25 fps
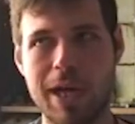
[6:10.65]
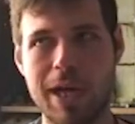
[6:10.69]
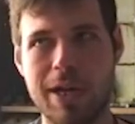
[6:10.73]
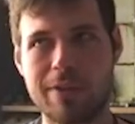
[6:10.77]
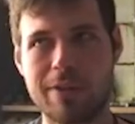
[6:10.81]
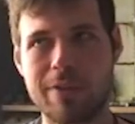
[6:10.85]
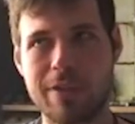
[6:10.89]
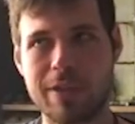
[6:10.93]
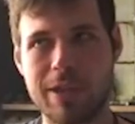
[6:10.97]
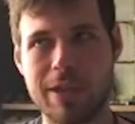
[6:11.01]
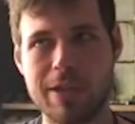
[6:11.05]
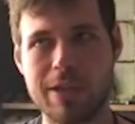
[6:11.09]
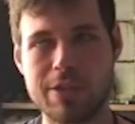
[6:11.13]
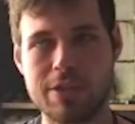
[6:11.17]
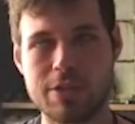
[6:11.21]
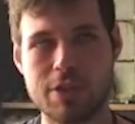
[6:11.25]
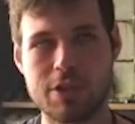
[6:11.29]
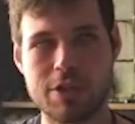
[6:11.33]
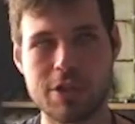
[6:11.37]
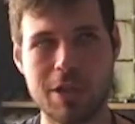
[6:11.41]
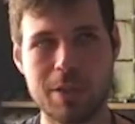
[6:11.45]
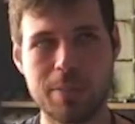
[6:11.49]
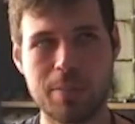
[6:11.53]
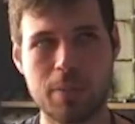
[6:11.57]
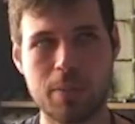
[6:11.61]
acting as a
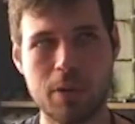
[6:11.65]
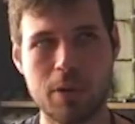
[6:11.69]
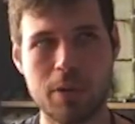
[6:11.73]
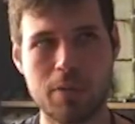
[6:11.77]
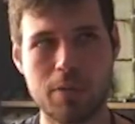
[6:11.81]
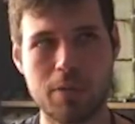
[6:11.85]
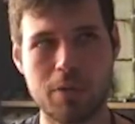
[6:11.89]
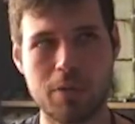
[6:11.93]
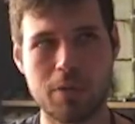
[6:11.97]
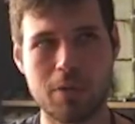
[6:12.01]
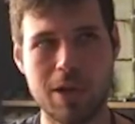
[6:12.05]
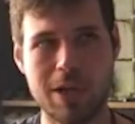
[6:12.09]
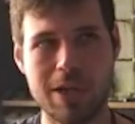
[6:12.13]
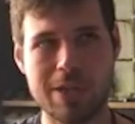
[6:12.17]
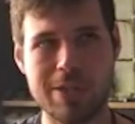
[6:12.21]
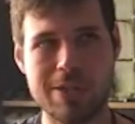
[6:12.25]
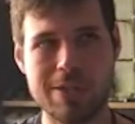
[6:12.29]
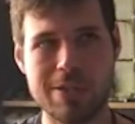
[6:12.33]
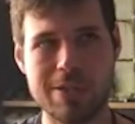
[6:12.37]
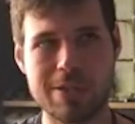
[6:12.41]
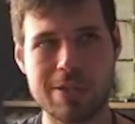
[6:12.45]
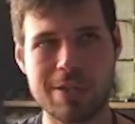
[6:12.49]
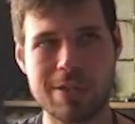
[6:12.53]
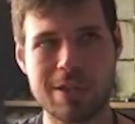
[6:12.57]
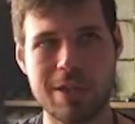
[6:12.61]
shepherd of
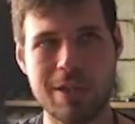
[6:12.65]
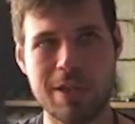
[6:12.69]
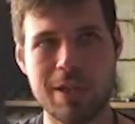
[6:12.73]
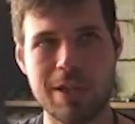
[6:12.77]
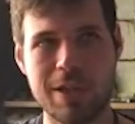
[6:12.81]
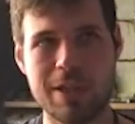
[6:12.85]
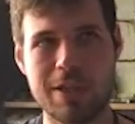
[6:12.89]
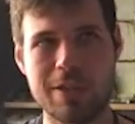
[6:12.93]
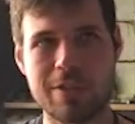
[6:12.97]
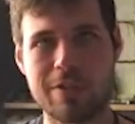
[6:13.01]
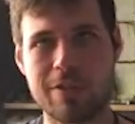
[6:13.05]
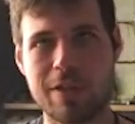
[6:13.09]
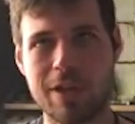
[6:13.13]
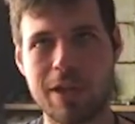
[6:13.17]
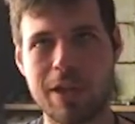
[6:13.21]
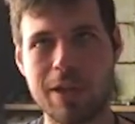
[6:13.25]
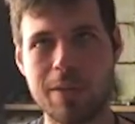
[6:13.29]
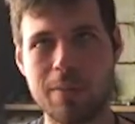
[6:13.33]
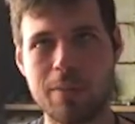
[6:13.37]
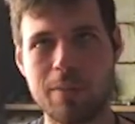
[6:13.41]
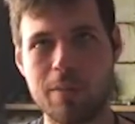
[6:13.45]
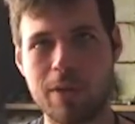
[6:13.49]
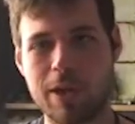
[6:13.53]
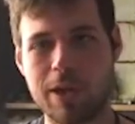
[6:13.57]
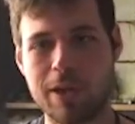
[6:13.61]
Christ at a
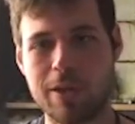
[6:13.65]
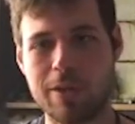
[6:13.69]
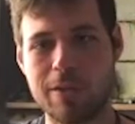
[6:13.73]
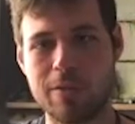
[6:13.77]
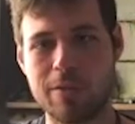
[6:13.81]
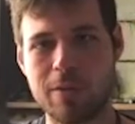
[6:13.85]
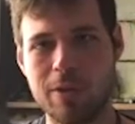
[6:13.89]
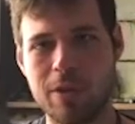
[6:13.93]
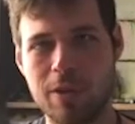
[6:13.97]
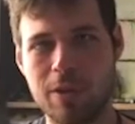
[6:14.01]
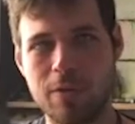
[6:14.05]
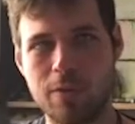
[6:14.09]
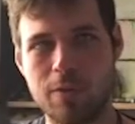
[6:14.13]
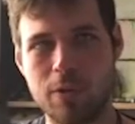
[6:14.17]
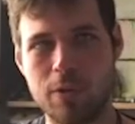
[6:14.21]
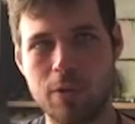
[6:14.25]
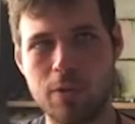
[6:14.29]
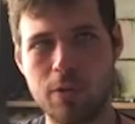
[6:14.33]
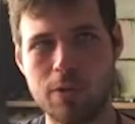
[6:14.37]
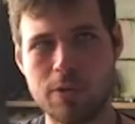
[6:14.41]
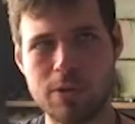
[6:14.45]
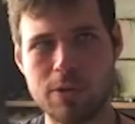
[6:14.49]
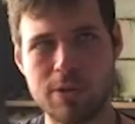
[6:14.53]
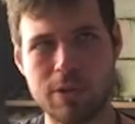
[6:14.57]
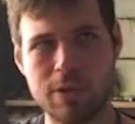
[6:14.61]
time when
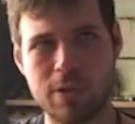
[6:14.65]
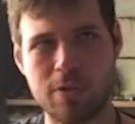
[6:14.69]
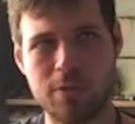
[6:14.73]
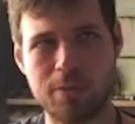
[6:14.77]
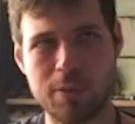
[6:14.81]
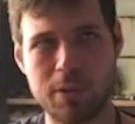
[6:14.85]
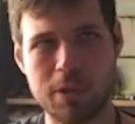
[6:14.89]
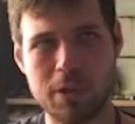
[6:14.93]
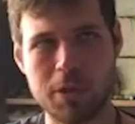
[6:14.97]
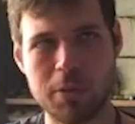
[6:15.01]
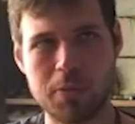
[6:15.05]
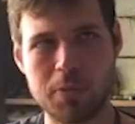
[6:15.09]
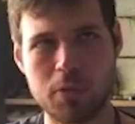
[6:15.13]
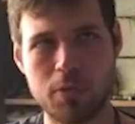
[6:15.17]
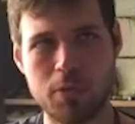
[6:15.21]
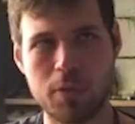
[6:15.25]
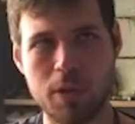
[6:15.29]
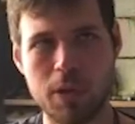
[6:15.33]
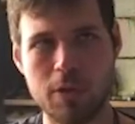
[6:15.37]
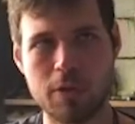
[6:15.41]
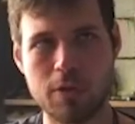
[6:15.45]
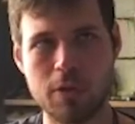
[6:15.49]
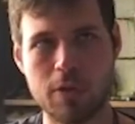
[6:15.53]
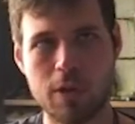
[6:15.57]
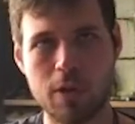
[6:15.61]
views of bishops were
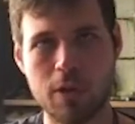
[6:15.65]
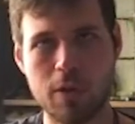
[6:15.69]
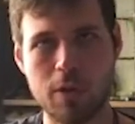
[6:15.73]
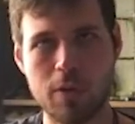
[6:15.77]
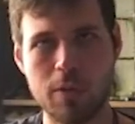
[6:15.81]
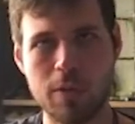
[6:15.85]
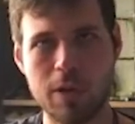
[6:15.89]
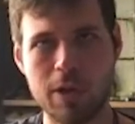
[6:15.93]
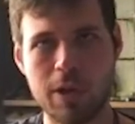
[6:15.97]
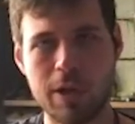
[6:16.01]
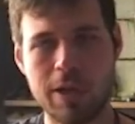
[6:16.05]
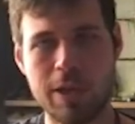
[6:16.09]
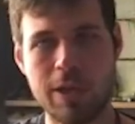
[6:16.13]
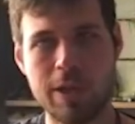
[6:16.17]
very low.